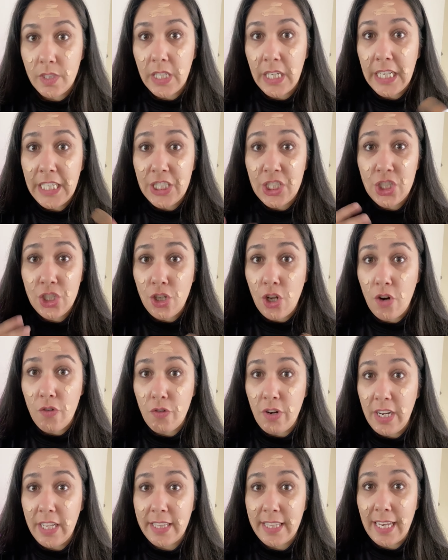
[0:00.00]
It's not
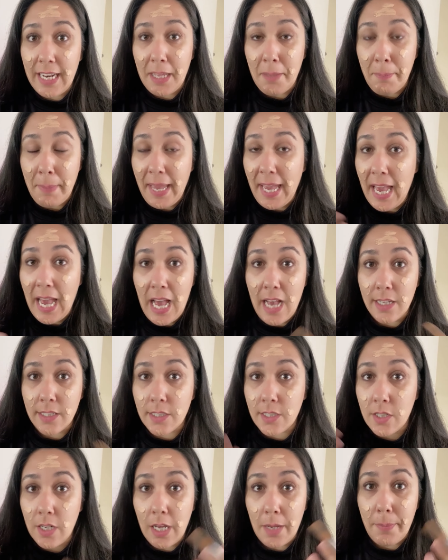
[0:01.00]
really telling me how
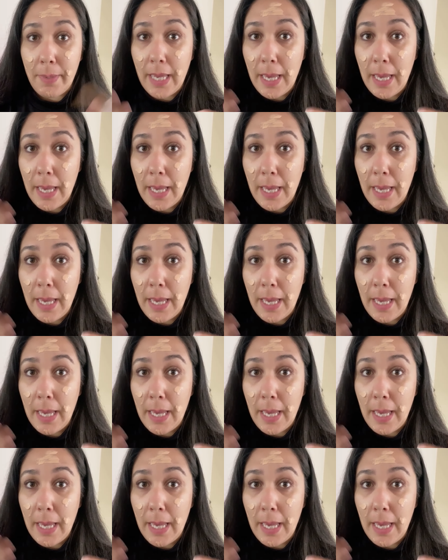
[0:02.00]
should I be